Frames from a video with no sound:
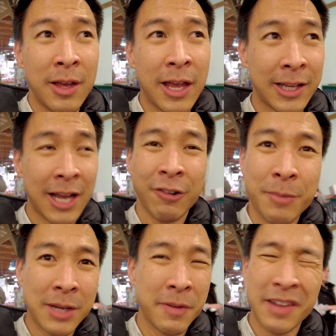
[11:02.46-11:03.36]
It kind of
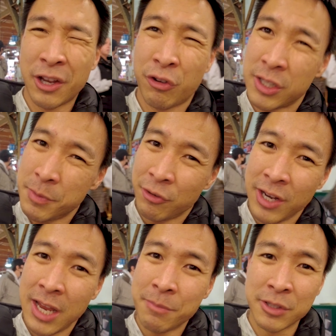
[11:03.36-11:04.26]
reminds me of like Krispy
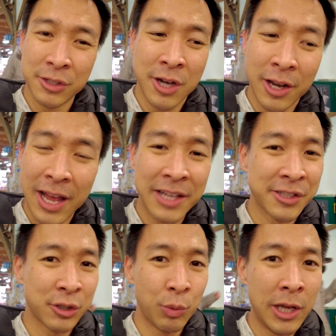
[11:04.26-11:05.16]
Kreme, just not as
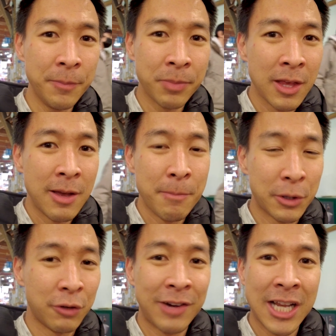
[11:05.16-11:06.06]
sweet,
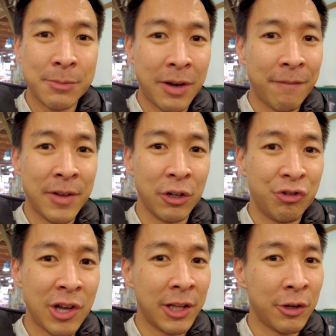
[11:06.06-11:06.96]
but the raspberry filled
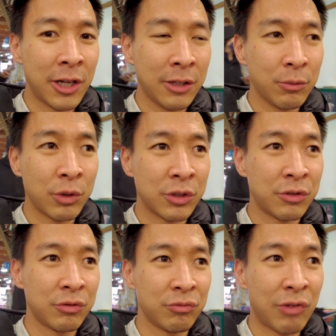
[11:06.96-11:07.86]
jelly donut
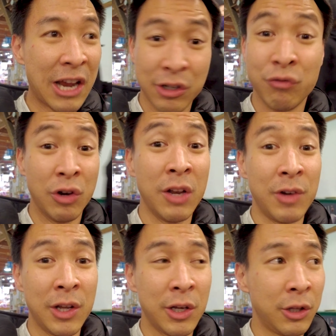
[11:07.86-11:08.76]
was actually really,
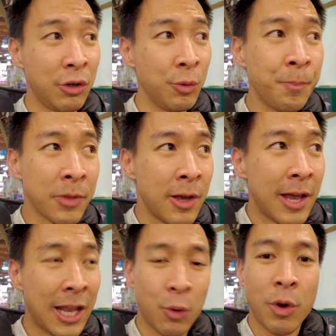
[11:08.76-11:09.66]
really good too.
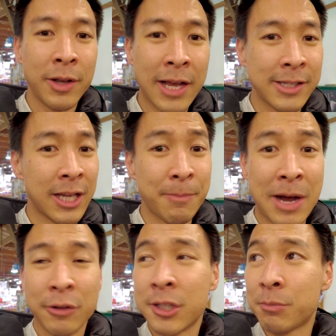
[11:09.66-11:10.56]
And the one nice thing
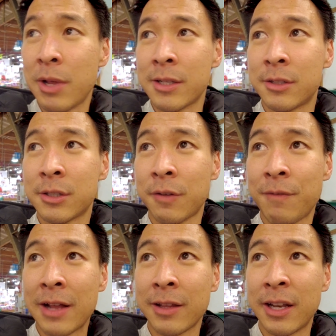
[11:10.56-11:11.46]
about this place is just the
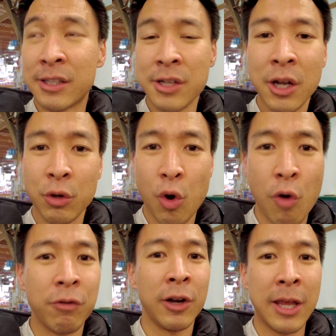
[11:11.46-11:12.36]
fact that it's not
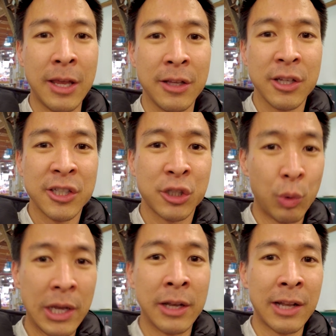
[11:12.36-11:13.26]
overly
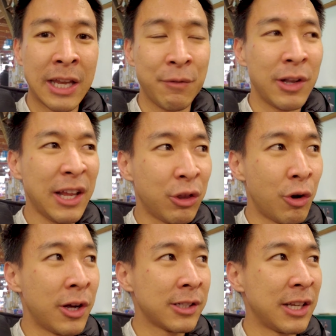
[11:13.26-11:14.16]
sweet. Like if you like
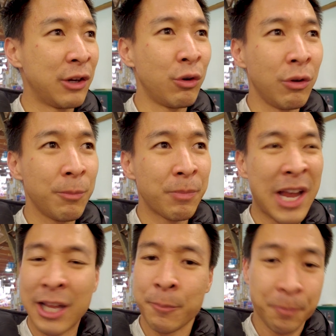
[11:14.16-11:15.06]
donuts and you don't
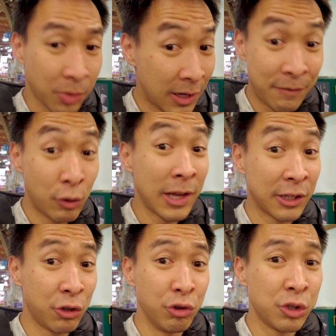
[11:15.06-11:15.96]
like it, if you don't like
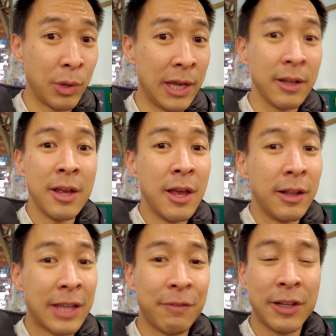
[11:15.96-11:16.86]
it too sweet,
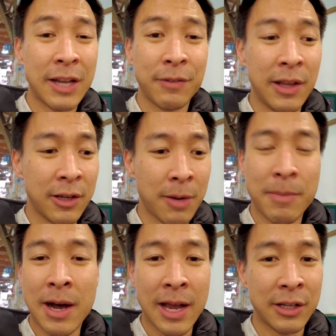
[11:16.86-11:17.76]
definitely come
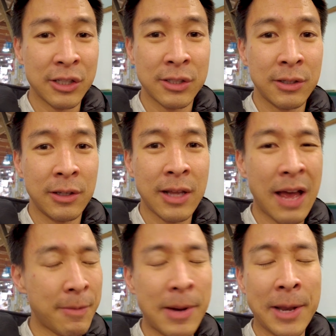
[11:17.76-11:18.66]
by and just
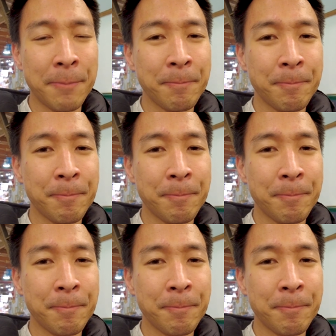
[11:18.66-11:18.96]
have a bite.